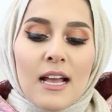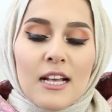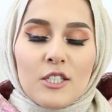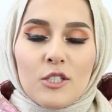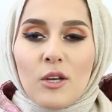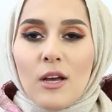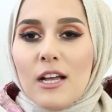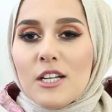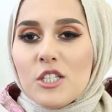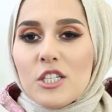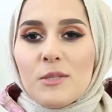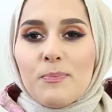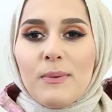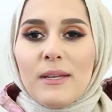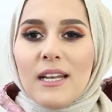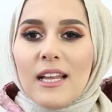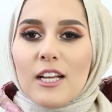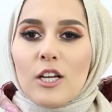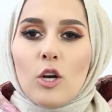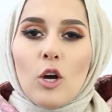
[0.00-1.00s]
So I'd just be
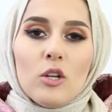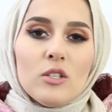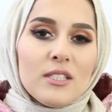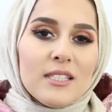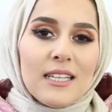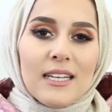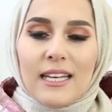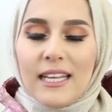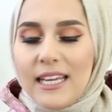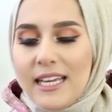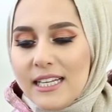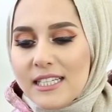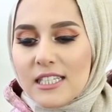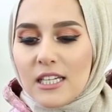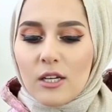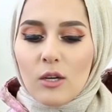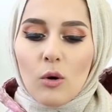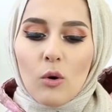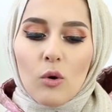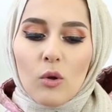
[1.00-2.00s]
like constantly
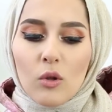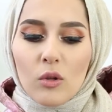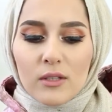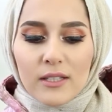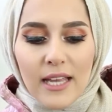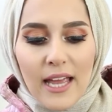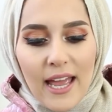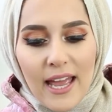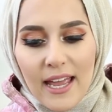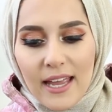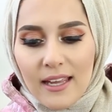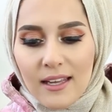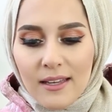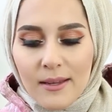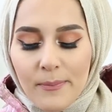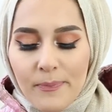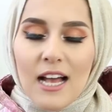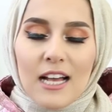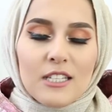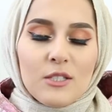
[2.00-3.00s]
eating all day,
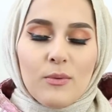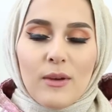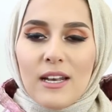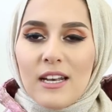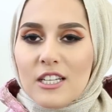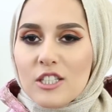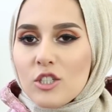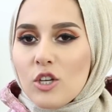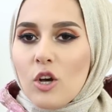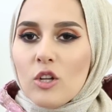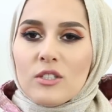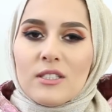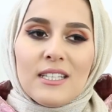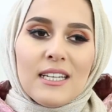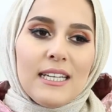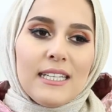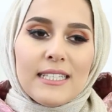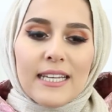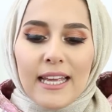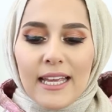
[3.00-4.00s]
as well as
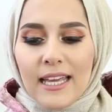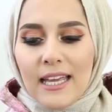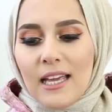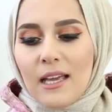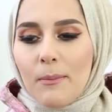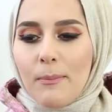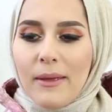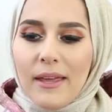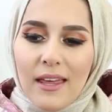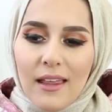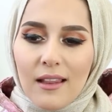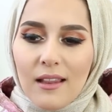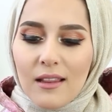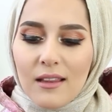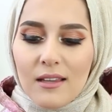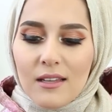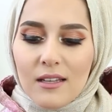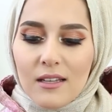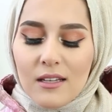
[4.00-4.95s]
constantly taking a pill.